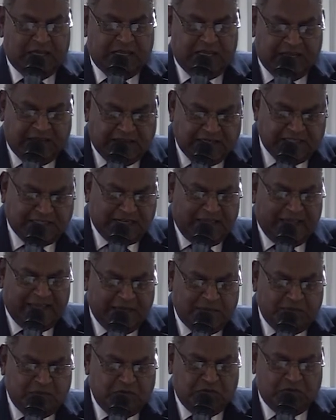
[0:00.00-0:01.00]

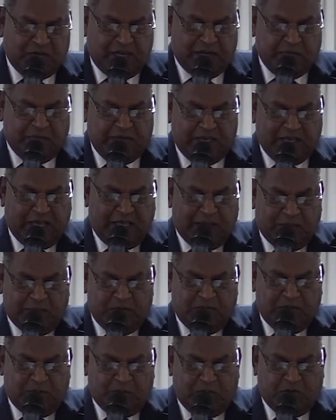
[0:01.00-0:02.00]
you can
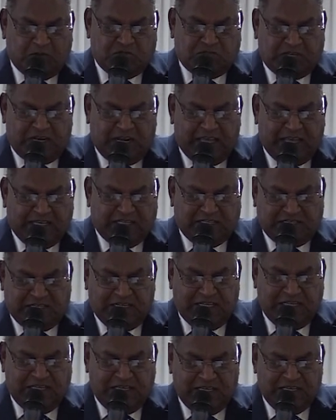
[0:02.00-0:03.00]
become the most
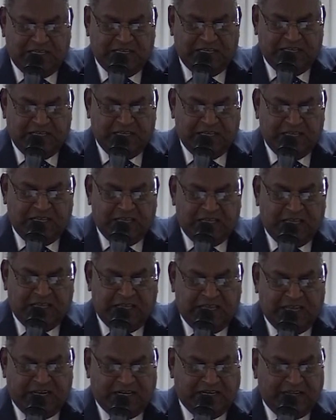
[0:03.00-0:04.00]
lazy,
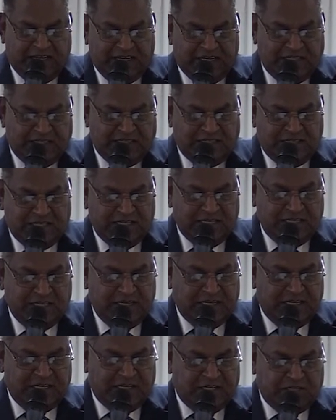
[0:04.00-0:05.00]
ignorant,
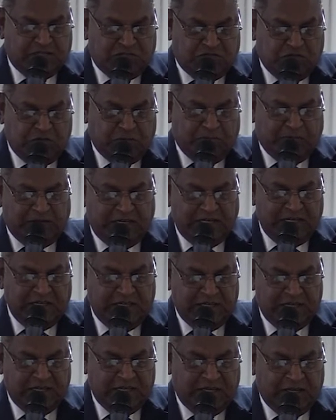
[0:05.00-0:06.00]
stupid,
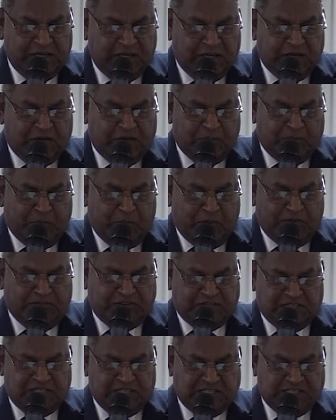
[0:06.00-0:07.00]

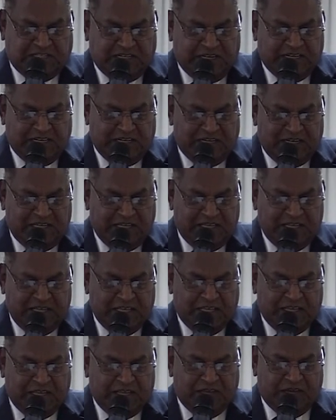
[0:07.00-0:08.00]
poverty-stricken,
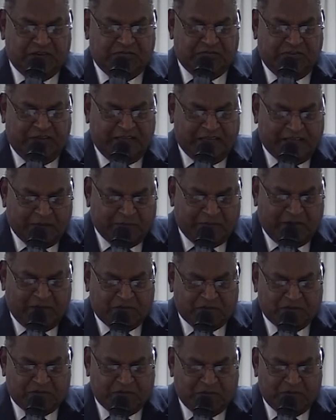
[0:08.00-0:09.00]

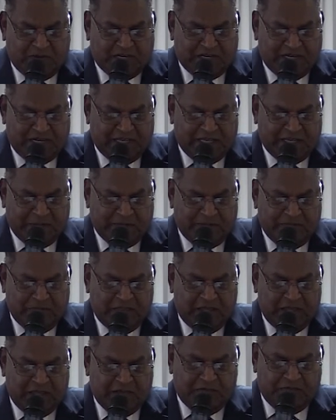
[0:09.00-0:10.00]
vagabond. What a name,
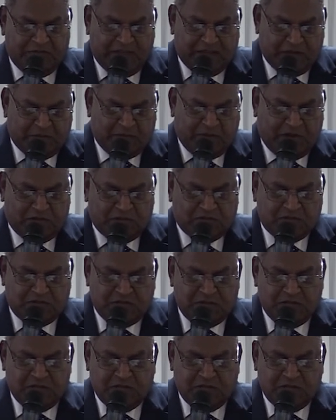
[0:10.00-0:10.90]
vagabond.